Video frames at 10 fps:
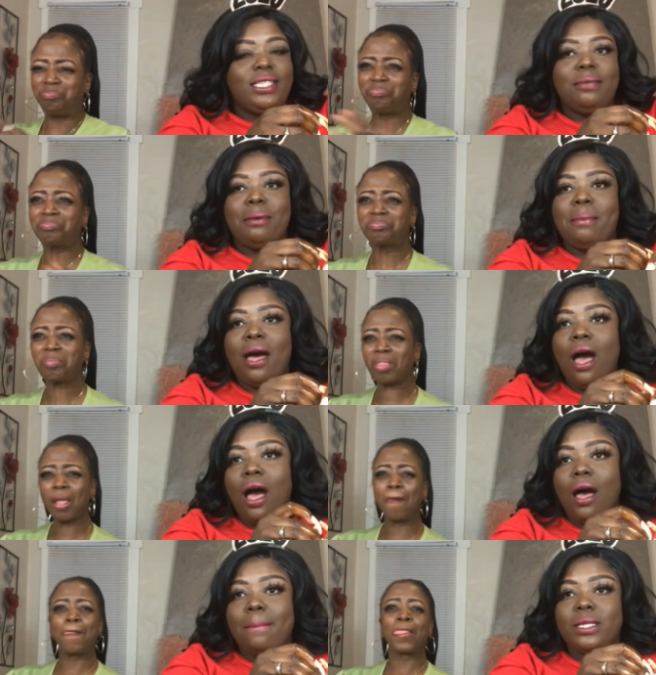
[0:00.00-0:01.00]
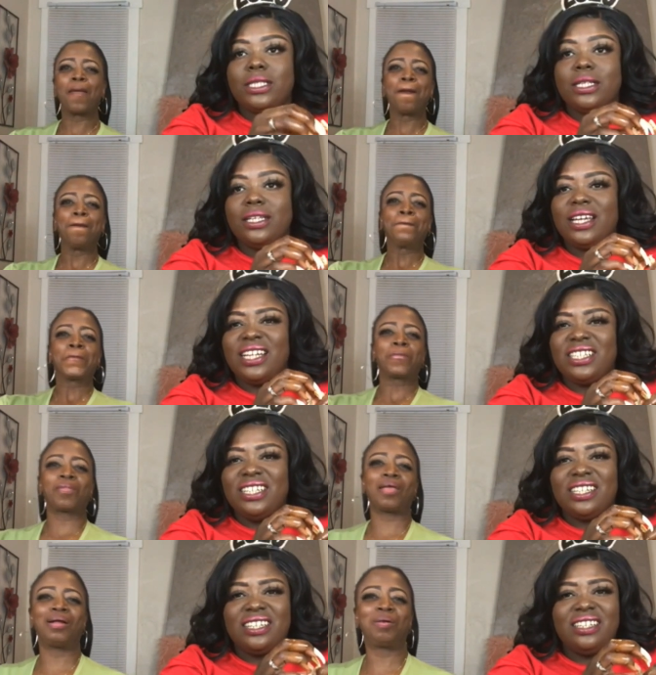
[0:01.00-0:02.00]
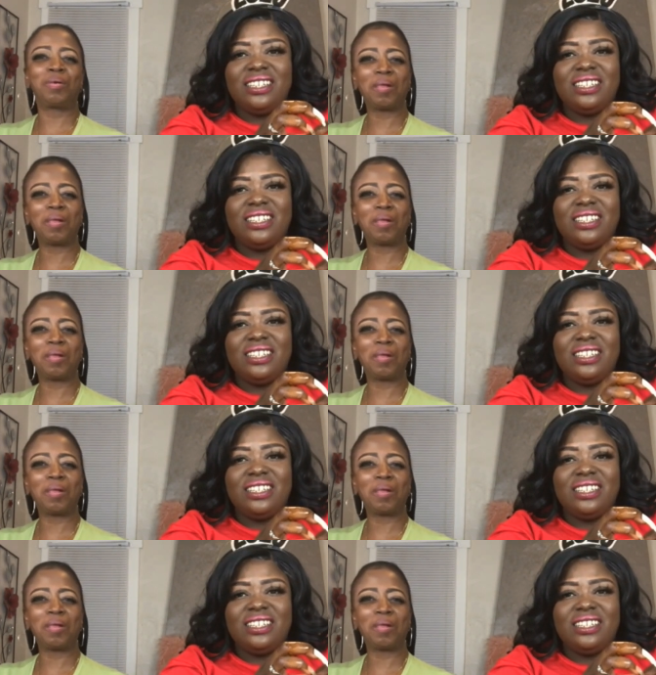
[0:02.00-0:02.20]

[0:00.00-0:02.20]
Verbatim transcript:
Speaker 1: see my mom. Look how she looking.